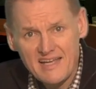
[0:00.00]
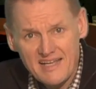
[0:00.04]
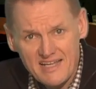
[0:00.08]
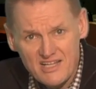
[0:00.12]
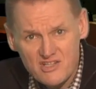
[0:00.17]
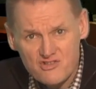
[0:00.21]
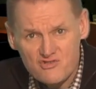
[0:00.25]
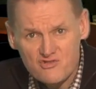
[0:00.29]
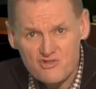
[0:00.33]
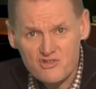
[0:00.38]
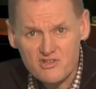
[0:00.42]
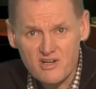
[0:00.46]

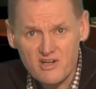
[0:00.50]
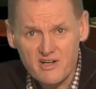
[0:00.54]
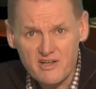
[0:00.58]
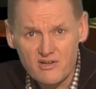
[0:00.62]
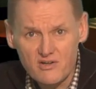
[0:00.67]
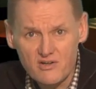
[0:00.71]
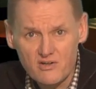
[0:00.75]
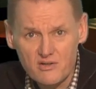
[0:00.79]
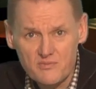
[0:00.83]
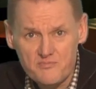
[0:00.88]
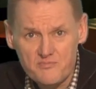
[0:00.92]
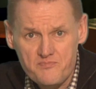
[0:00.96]

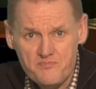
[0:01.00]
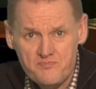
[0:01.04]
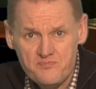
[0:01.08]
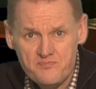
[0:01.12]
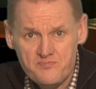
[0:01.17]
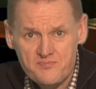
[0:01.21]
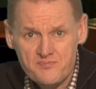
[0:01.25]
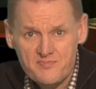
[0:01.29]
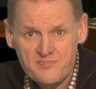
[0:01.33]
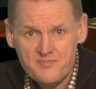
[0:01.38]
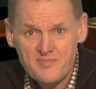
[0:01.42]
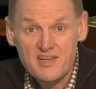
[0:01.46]
Estradiol
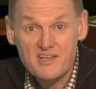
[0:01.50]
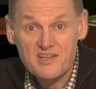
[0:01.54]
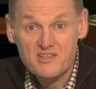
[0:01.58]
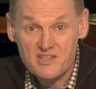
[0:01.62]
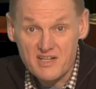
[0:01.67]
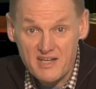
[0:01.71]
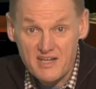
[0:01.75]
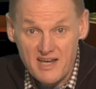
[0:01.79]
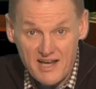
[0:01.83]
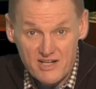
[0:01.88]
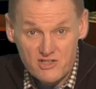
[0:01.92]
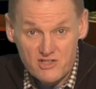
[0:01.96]
is a
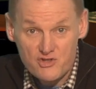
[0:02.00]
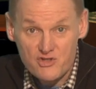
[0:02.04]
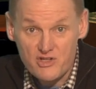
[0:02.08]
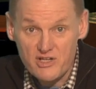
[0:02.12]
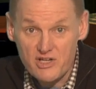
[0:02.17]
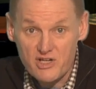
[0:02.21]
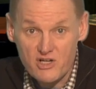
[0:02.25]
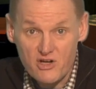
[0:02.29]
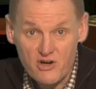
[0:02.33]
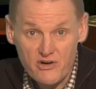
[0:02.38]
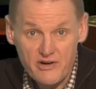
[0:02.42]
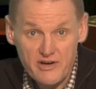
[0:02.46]
naturally
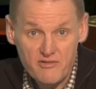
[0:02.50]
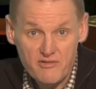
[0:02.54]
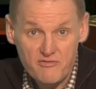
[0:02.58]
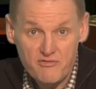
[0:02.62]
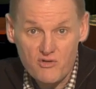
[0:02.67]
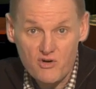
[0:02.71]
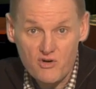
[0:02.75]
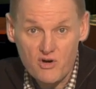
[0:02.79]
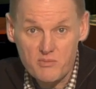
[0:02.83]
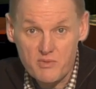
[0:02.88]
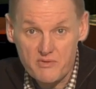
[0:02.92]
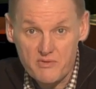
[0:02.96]
occurring
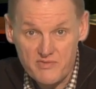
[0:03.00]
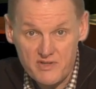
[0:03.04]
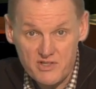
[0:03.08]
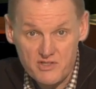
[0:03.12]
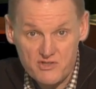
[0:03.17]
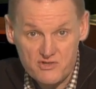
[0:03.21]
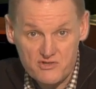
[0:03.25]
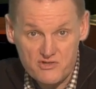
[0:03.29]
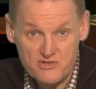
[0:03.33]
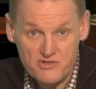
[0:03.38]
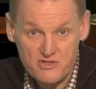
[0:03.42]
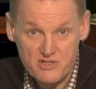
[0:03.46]
form of
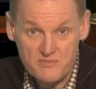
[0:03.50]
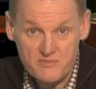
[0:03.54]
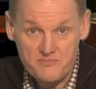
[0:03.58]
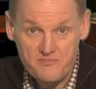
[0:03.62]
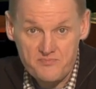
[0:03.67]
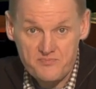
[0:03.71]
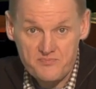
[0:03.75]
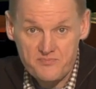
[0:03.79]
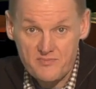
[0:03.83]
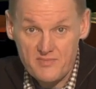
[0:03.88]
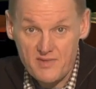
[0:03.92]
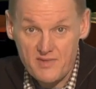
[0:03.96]
estrogen,
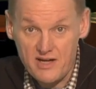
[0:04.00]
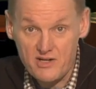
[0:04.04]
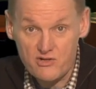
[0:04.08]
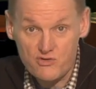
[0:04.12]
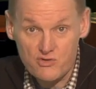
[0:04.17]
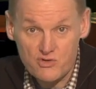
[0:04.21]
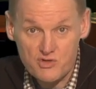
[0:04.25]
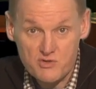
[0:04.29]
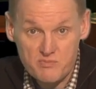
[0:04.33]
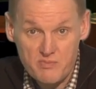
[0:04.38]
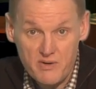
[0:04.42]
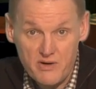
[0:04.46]
and
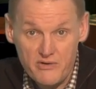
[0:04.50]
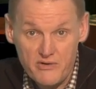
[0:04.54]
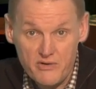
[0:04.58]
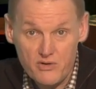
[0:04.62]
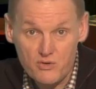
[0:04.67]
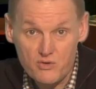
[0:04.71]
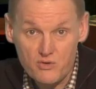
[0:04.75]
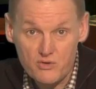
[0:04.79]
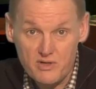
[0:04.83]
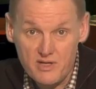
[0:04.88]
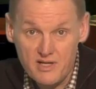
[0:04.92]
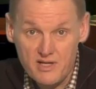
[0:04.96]

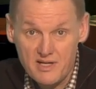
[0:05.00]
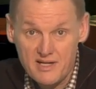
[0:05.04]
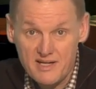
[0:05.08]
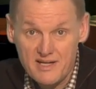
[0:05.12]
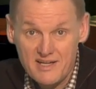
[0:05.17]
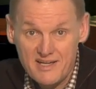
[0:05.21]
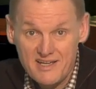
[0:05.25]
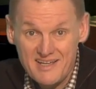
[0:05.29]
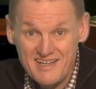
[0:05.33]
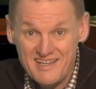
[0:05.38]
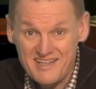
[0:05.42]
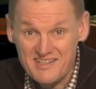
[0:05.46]
drospirenone
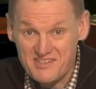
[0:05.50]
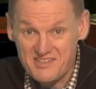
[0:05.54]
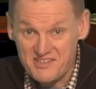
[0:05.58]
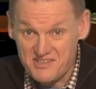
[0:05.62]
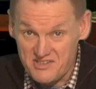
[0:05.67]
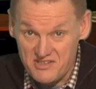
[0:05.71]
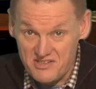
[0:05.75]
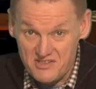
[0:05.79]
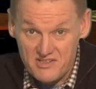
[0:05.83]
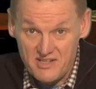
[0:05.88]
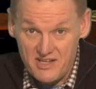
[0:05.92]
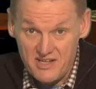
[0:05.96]
is a
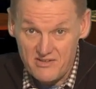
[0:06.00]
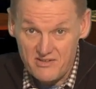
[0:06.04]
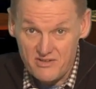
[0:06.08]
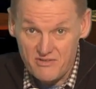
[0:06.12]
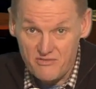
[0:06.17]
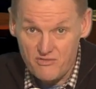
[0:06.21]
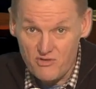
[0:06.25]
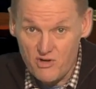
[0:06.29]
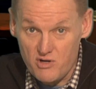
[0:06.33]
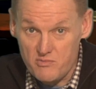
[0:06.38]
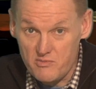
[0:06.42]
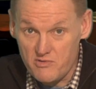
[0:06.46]
synthetic
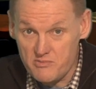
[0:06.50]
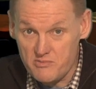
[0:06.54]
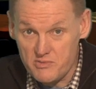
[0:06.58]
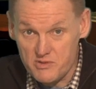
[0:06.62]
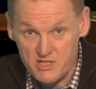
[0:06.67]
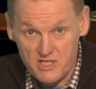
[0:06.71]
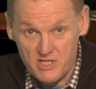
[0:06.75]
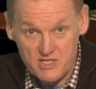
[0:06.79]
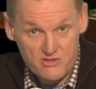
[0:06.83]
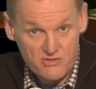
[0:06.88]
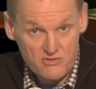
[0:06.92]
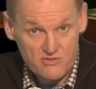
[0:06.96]
form of
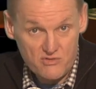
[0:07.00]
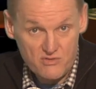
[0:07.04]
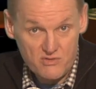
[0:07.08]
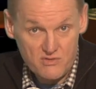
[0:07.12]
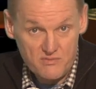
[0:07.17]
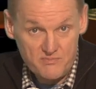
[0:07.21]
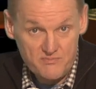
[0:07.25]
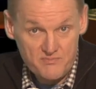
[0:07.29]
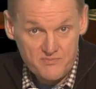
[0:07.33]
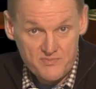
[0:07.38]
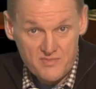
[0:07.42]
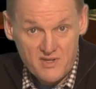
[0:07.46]
progesterone.
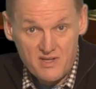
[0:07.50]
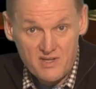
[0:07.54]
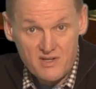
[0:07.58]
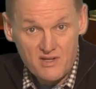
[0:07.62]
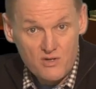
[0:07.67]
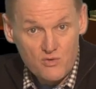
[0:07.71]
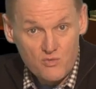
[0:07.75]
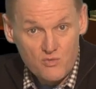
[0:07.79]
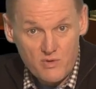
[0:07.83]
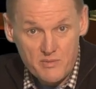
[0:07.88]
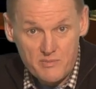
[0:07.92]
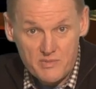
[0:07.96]

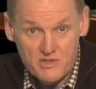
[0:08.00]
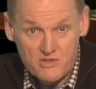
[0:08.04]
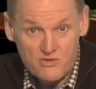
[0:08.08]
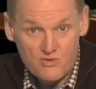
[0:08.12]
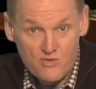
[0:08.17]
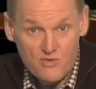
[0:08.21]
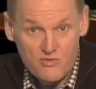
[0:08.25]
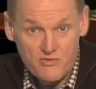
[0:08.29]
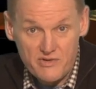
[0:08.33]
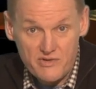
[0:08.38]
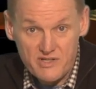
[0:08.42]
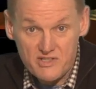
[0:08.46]
Women's
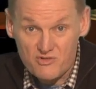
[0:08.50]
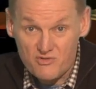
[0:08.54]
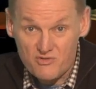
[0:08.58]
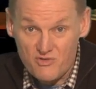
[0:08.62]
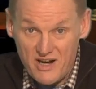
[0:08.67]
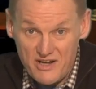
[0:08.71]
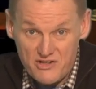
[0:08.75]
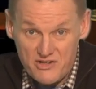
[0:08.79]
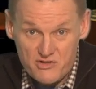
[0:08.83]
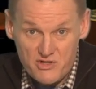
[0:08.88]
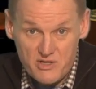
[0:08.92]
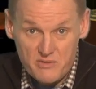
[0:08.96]
ovaries
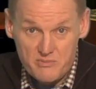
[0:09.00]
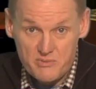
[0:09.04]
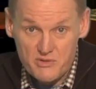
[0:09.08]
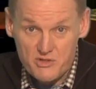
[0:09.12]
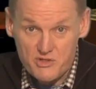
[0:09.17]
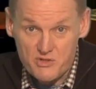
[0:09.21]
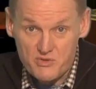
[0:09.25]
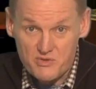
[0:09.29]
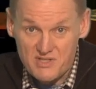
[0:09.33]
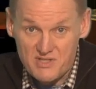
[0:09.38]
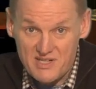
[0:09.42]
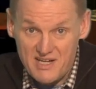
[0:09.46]
gradually
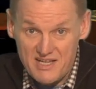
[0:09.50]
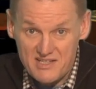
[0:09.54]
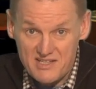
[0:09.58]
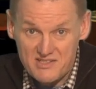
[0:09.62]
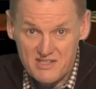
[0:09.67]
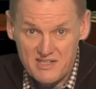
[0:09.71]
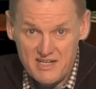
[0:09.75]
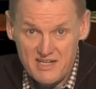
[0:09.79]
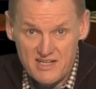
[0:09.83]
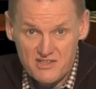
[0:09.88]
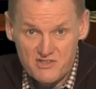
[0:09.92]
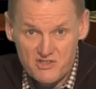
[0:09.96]
produce less
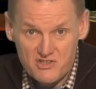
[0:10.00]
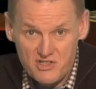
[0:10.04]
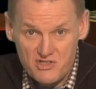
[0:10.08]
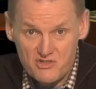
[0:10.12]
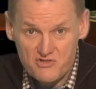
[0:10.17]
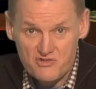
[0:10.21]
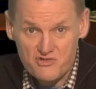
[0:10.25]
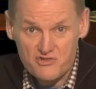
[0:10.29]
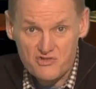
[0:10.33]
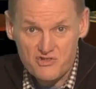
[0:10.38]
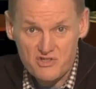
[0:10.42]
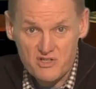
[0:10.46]
and less
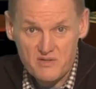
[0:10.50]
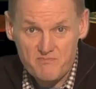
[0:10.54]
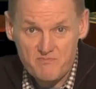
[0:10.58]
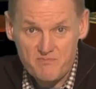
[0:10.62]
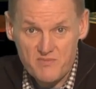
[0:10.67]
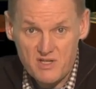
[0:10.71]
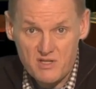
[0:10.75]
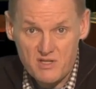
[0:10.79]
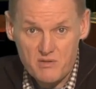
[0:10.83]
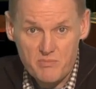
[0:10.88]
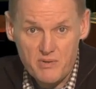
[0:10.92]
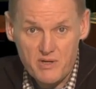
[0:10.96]
estrogen
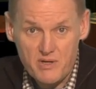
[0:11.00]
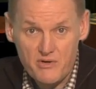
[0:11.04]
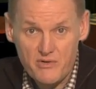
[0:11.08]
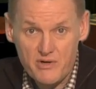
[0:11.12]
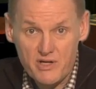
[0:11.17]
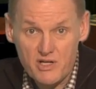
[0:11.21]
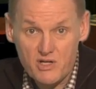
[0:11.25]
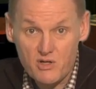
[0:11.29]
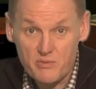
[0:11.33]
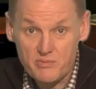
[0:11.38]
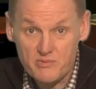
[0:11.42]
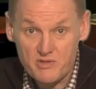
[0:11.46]
in the
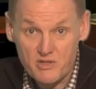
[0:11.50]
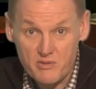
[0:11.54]
period up